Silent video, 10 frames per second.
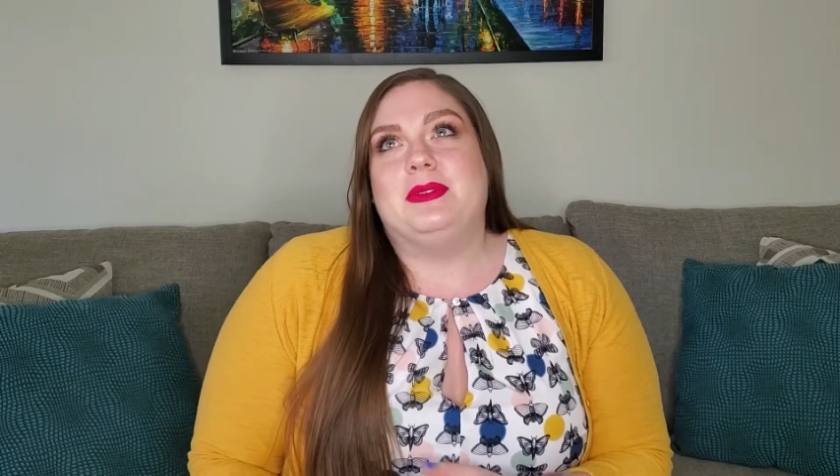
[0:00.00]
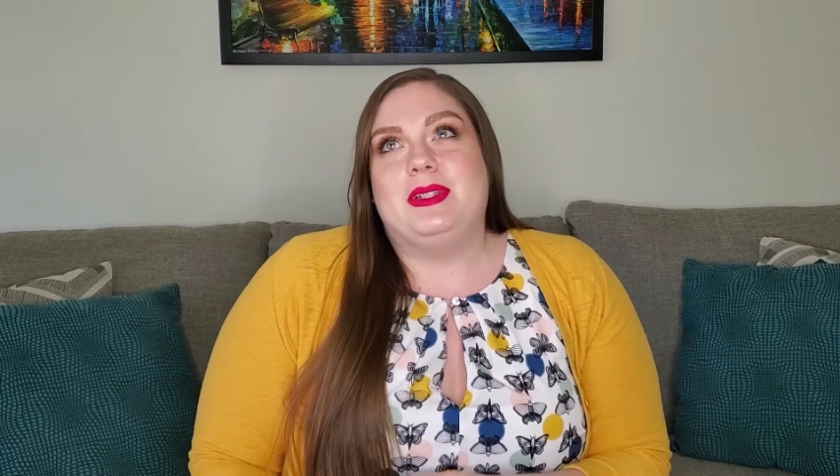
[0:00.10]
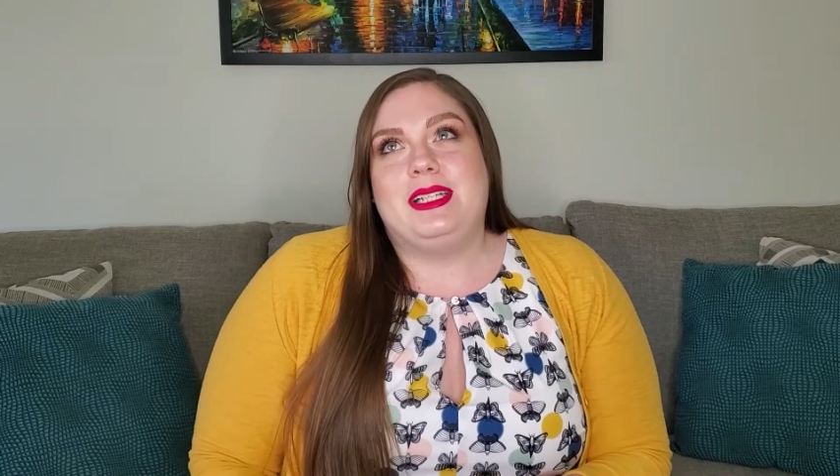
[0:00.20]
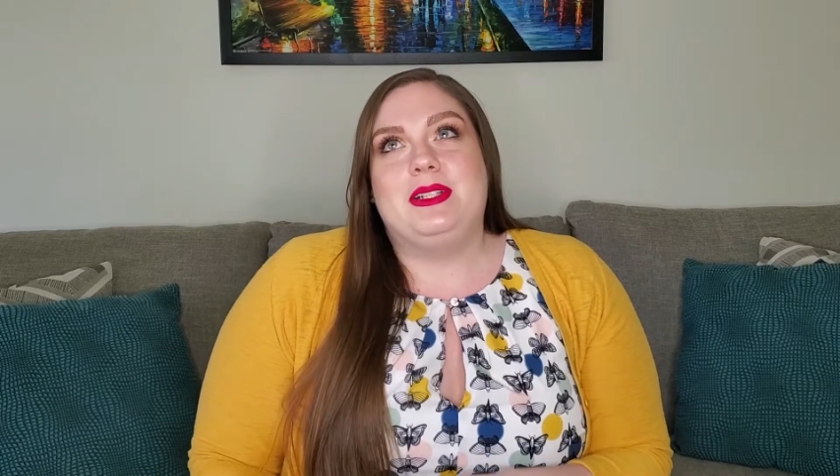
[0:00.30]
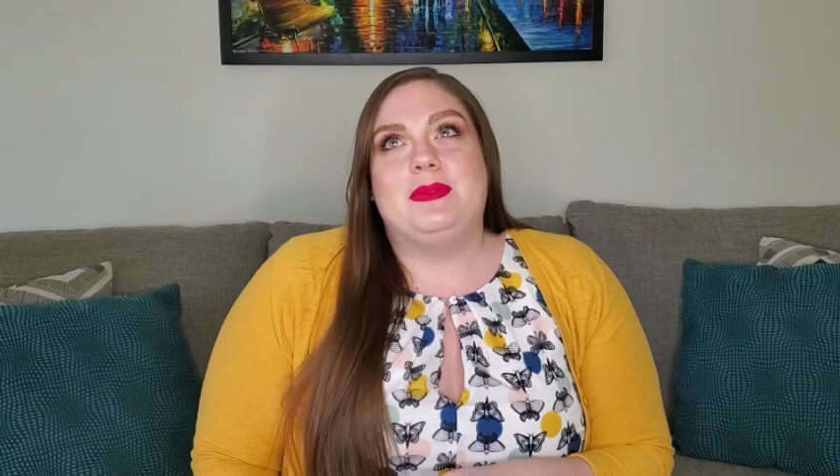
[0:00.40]

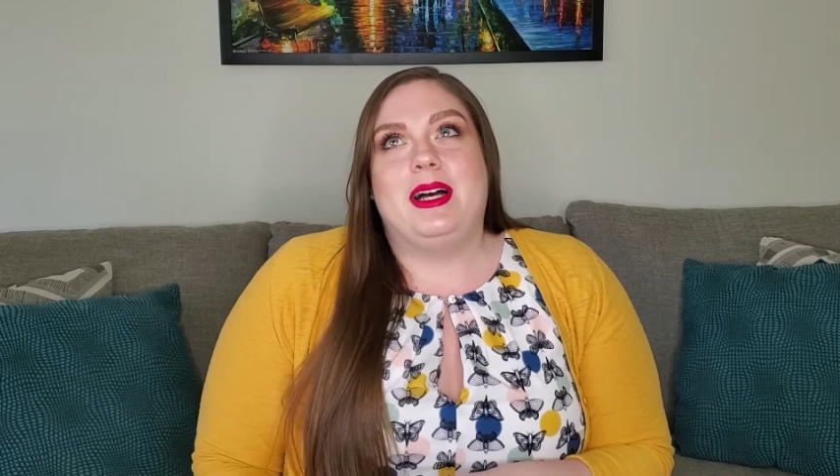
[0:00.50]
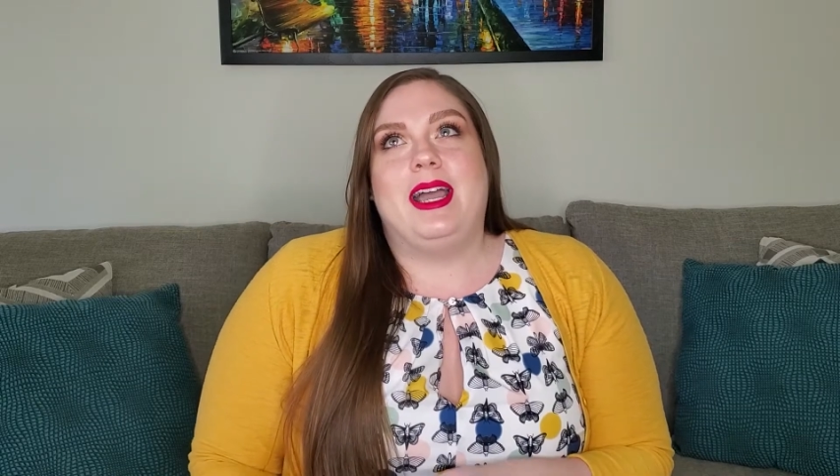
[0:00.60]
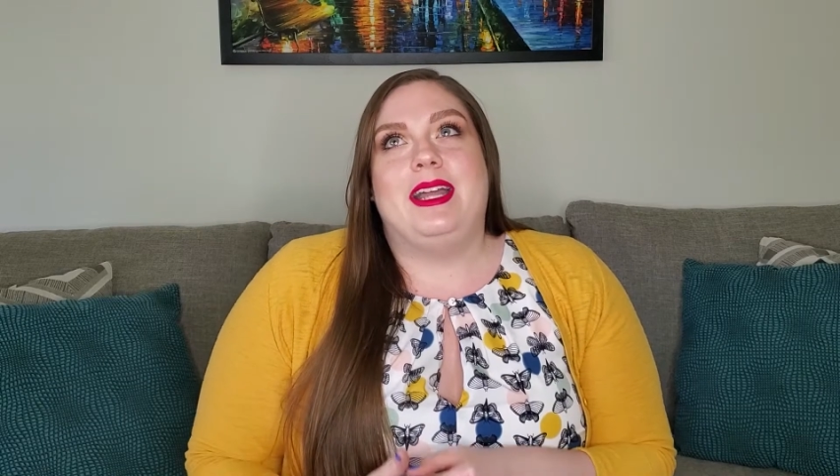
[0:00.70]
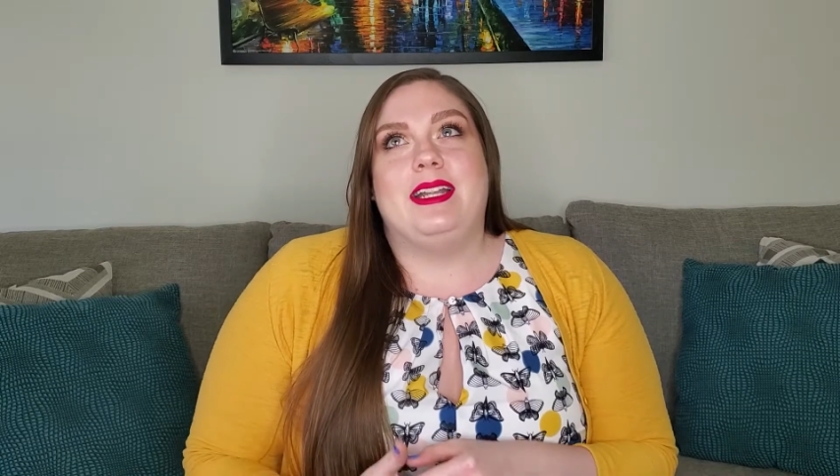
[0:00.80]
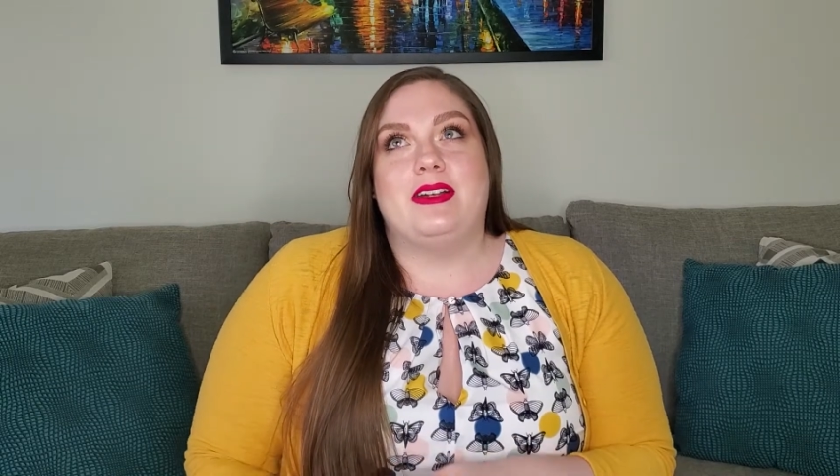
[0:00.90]
reason why
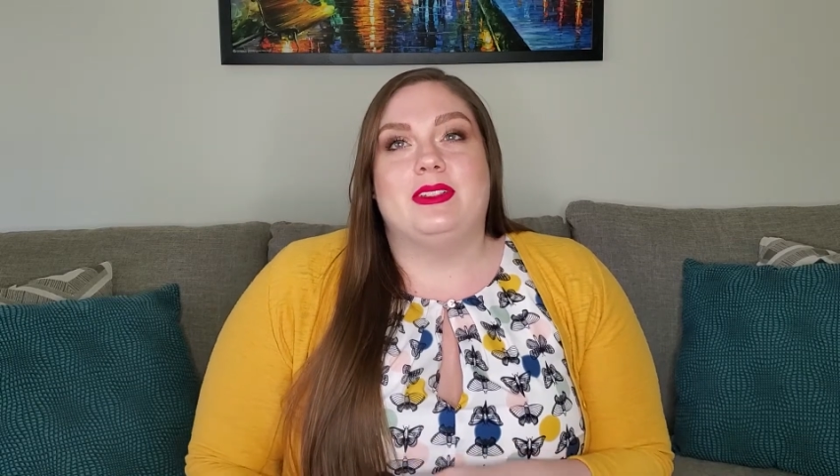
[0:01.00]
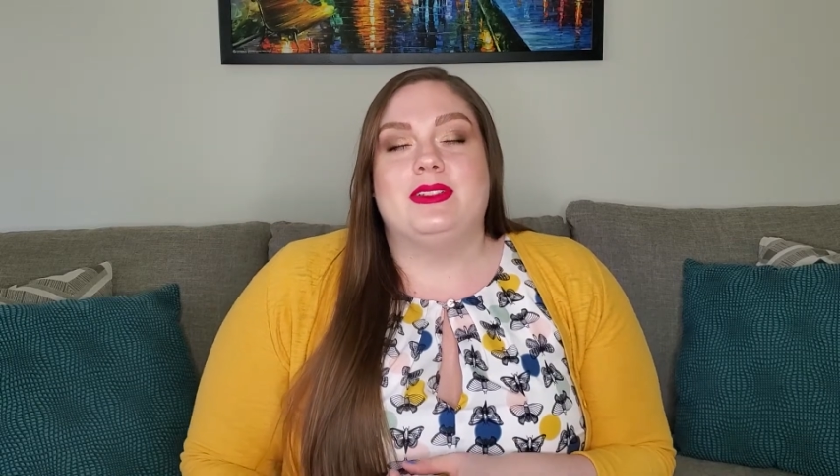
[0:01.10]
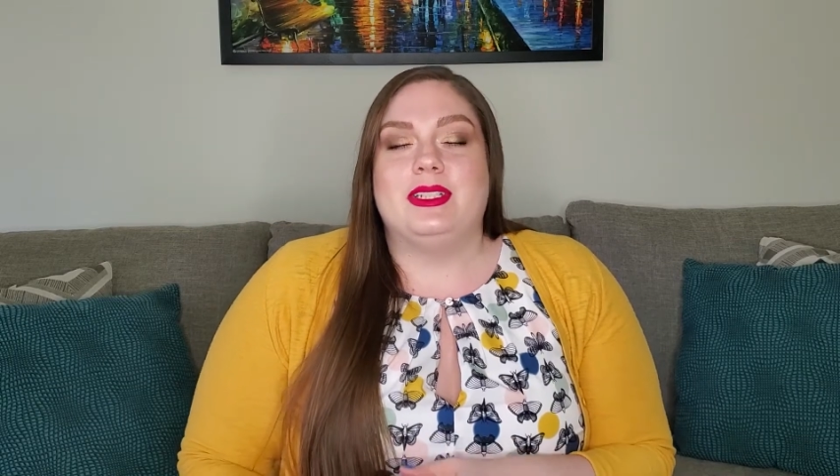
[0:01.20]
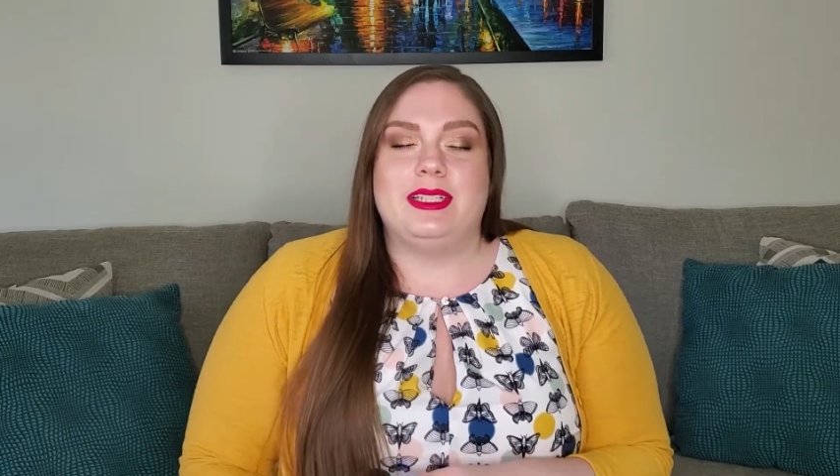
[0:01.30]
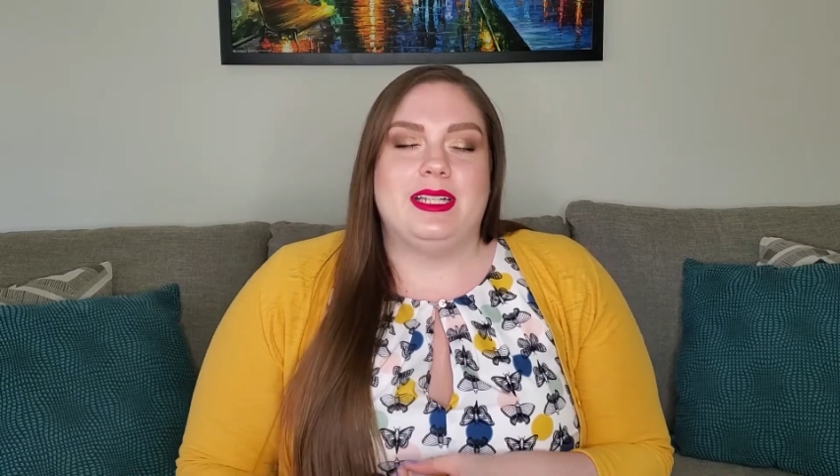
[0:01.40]
I never
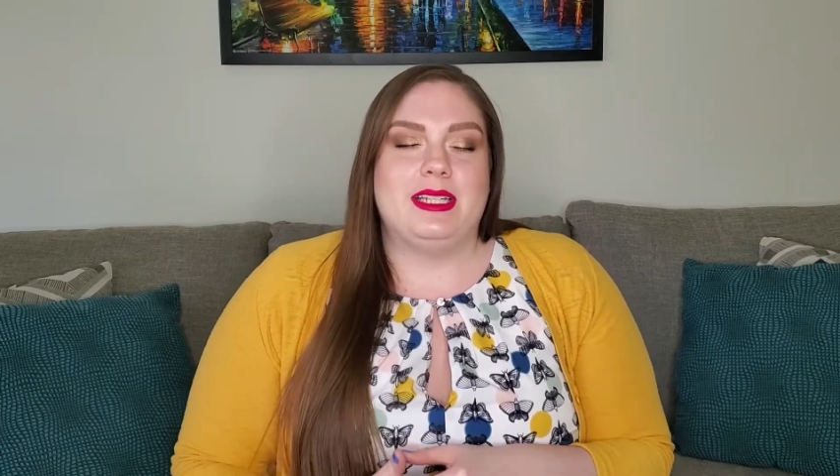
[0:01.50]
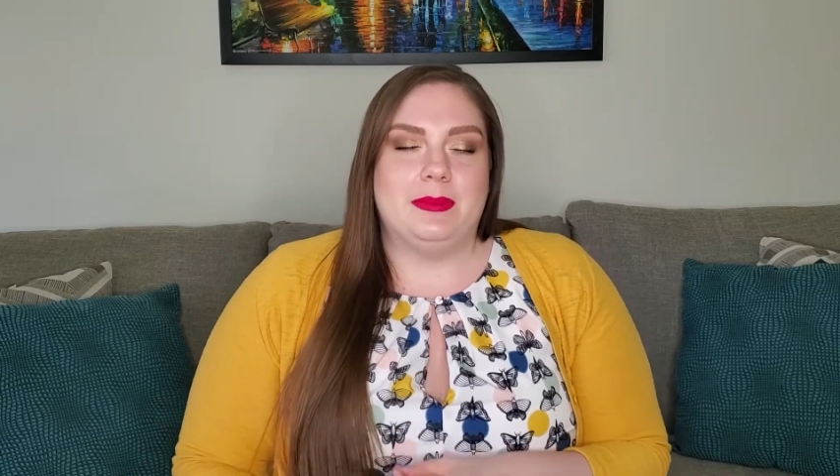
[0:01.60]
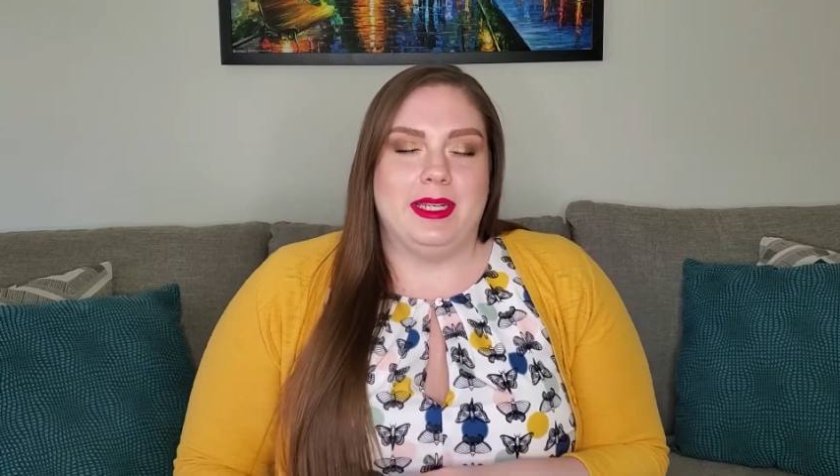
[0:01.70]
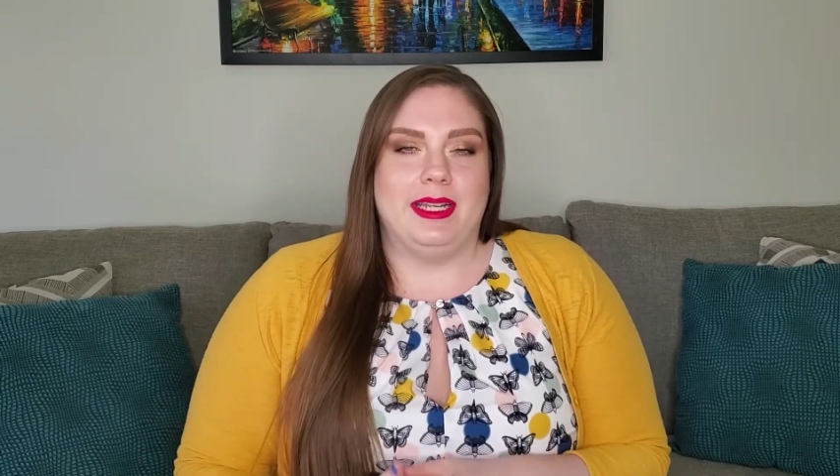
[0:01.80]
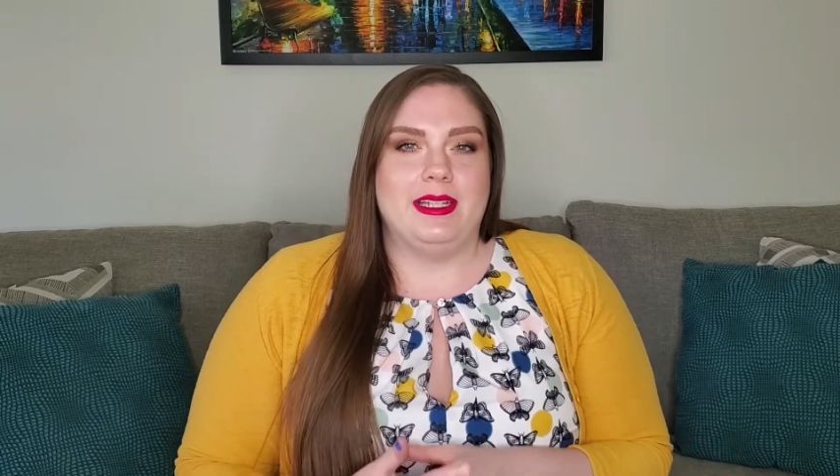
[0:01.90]
really
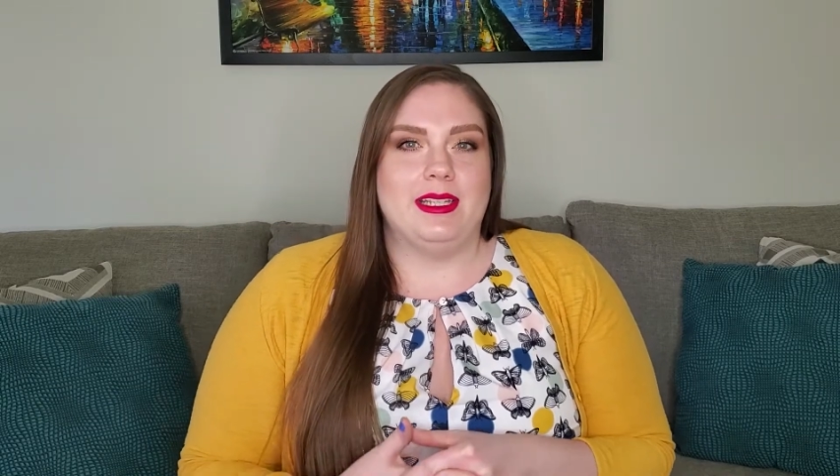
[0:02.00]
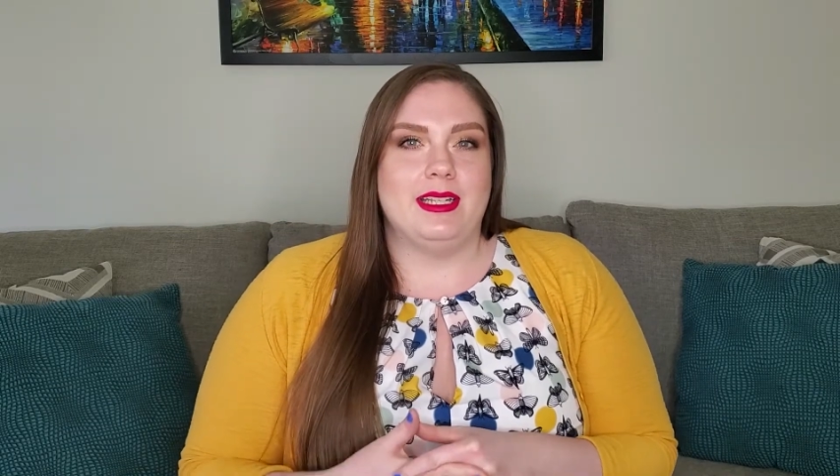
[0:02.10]
explained